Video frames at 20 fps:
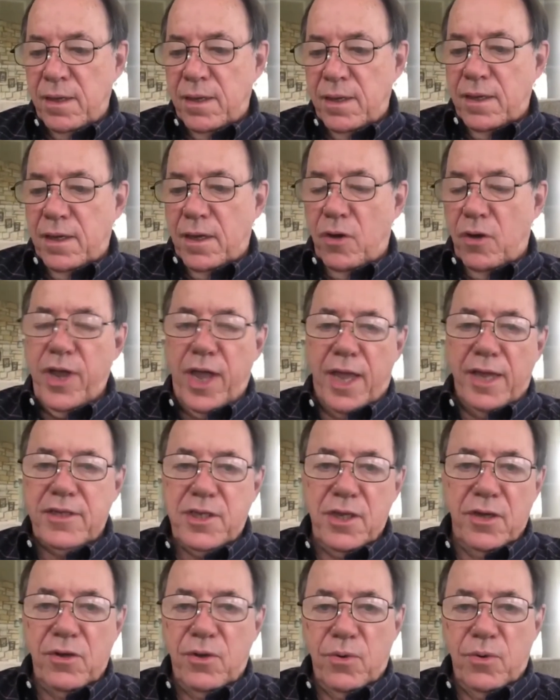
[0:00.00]
Okay,
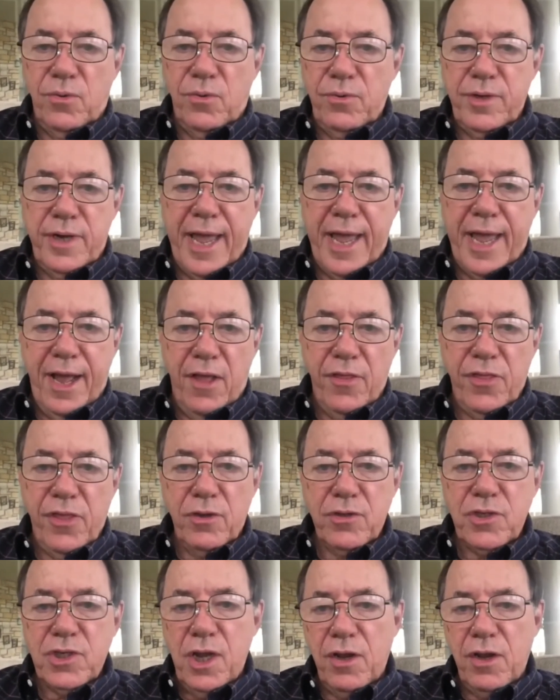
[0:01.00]
so now
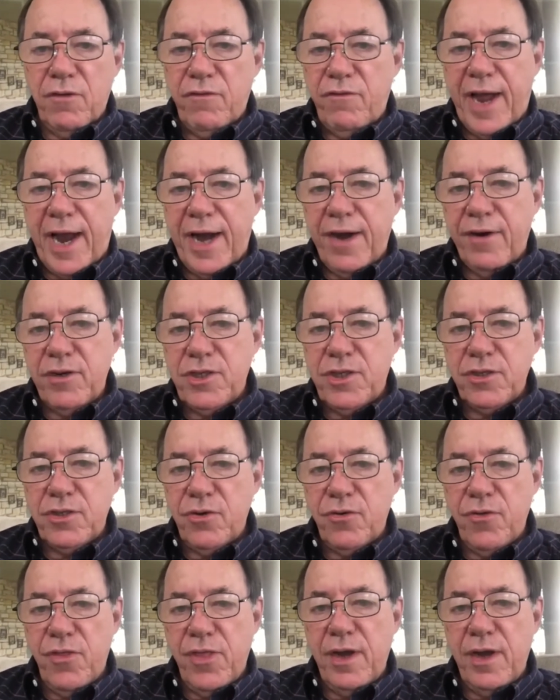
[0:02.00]
those little viruses
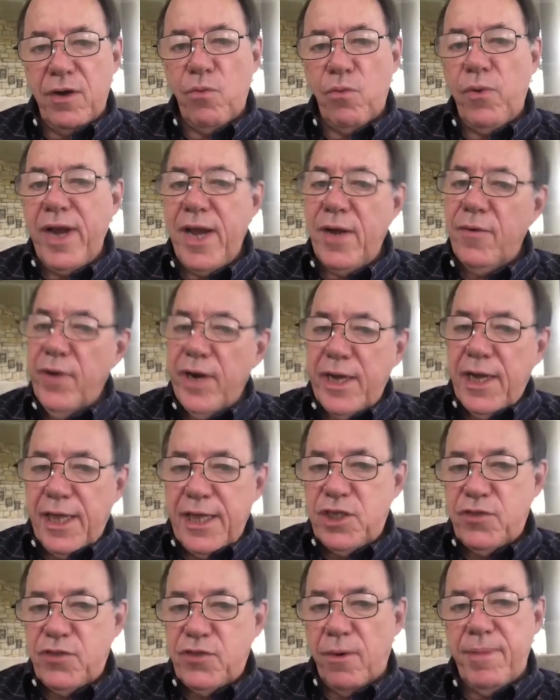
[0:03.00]
are then re
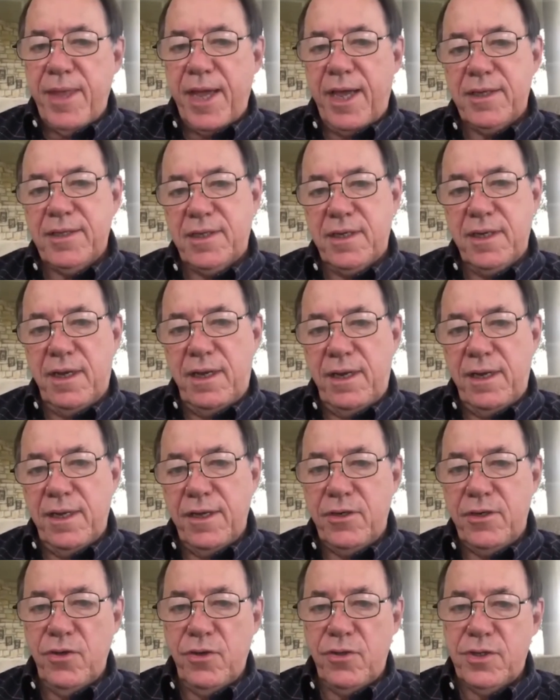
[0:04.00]
released from that cell
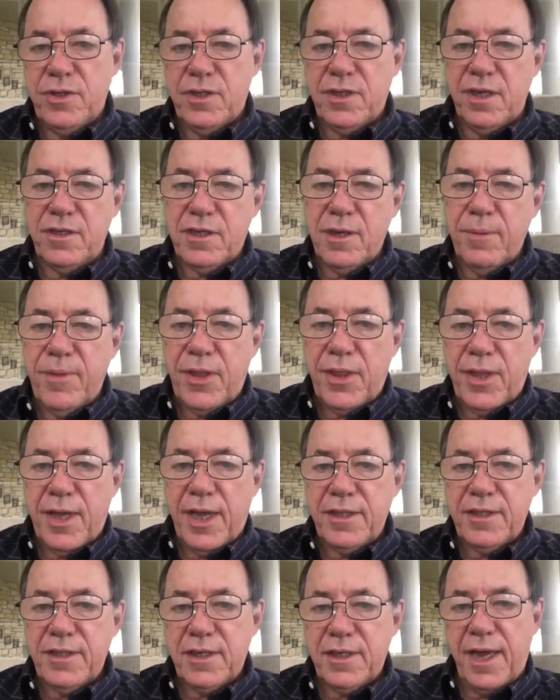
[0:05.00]
into the system, and
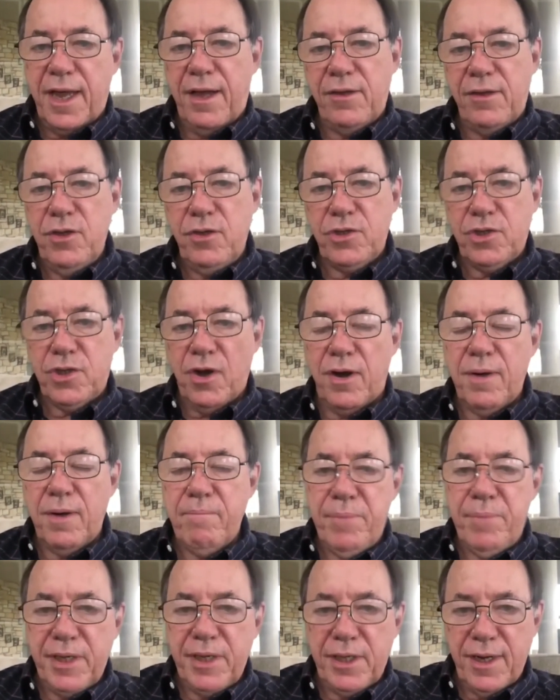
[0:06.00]
that's how you start
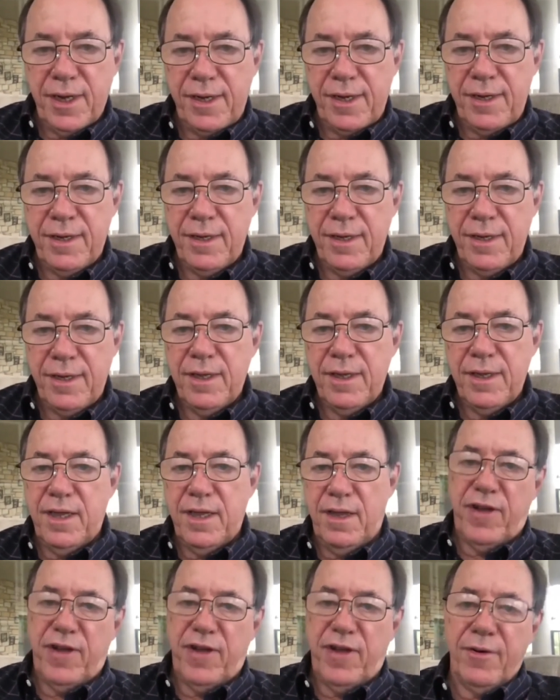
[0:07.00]
building
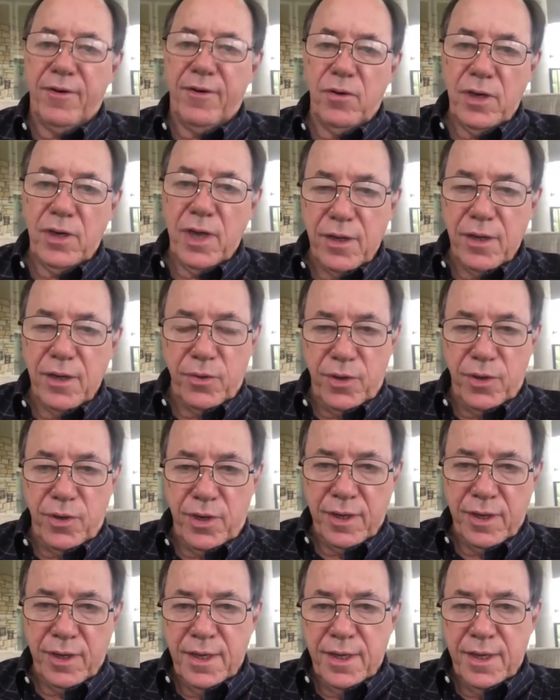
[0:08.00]
a viral load.
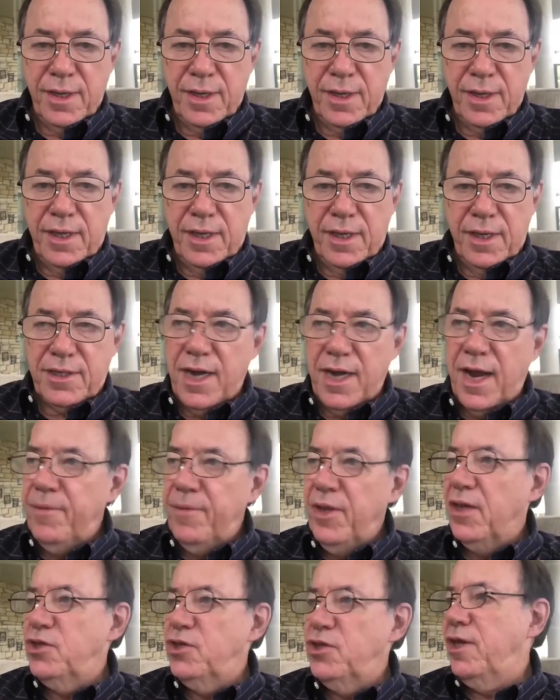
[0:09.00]
It's not
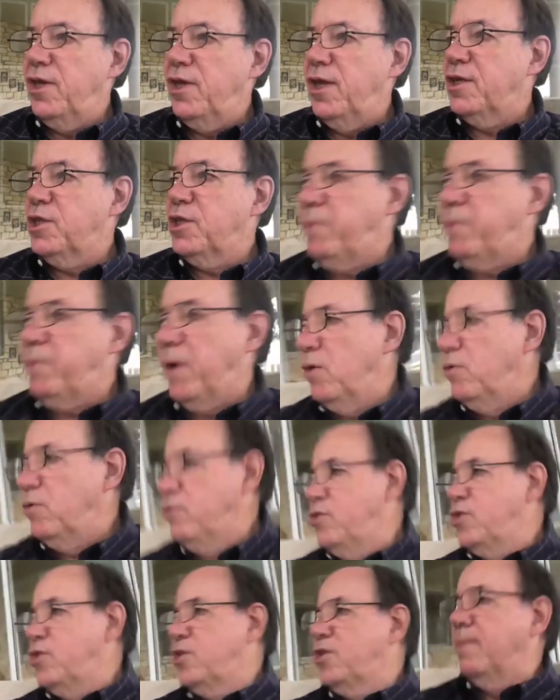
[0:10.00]
because you get
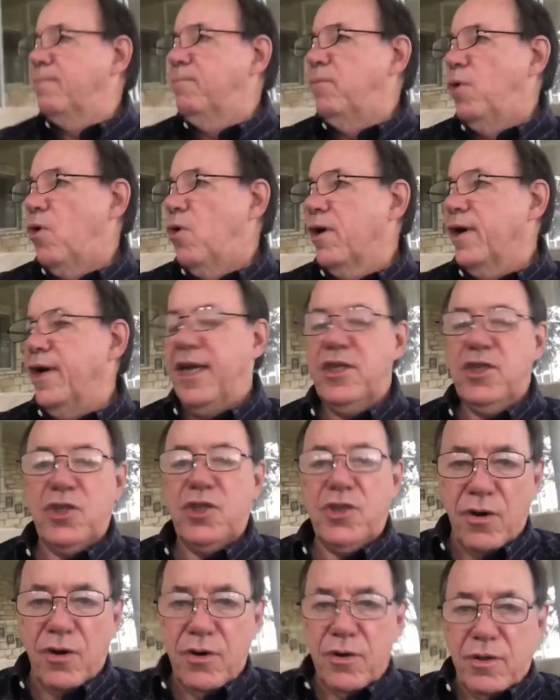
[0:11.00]
exposed to more
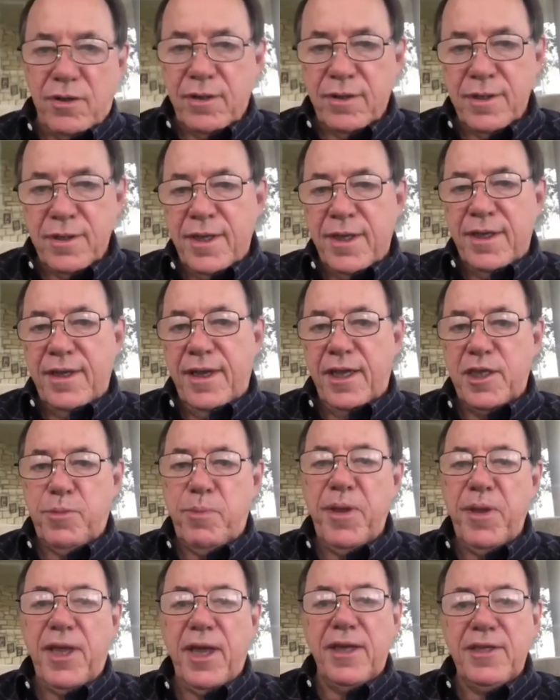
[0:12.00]
external, it's
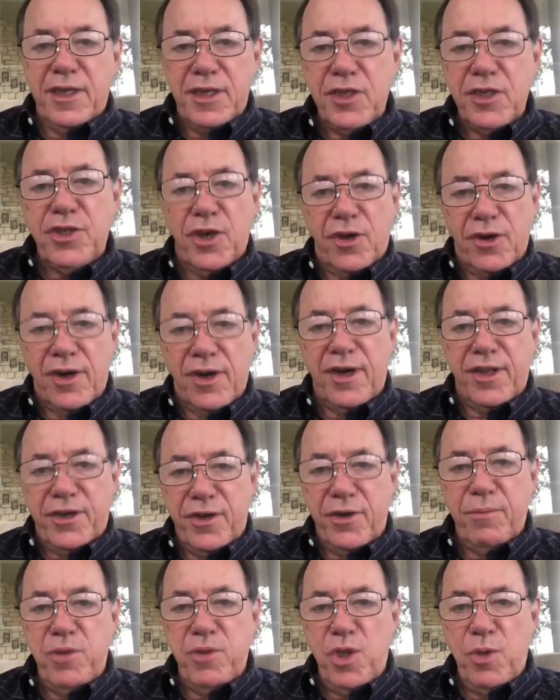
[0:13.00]
because internally
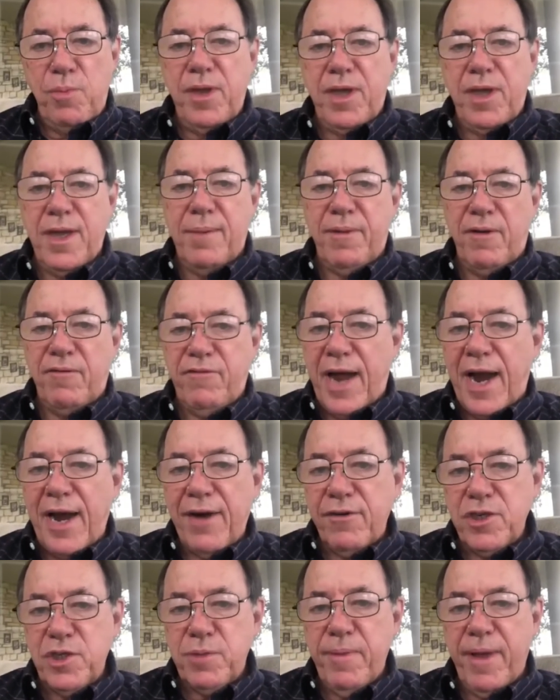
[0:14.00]
you you become a
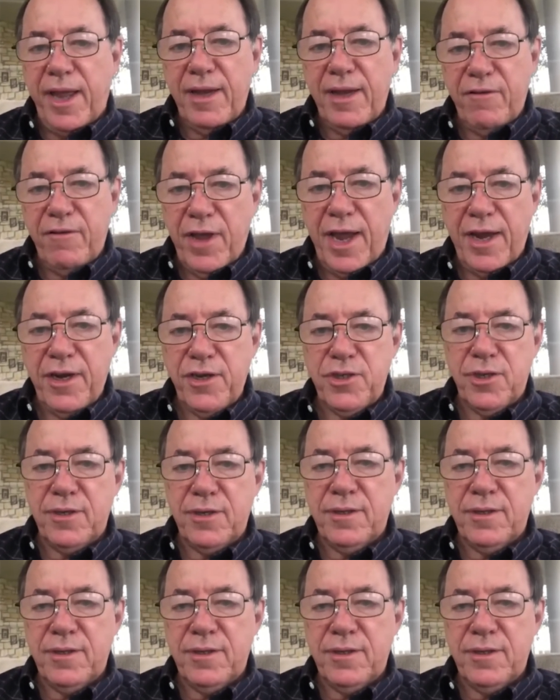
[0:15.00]
virus manufacturer.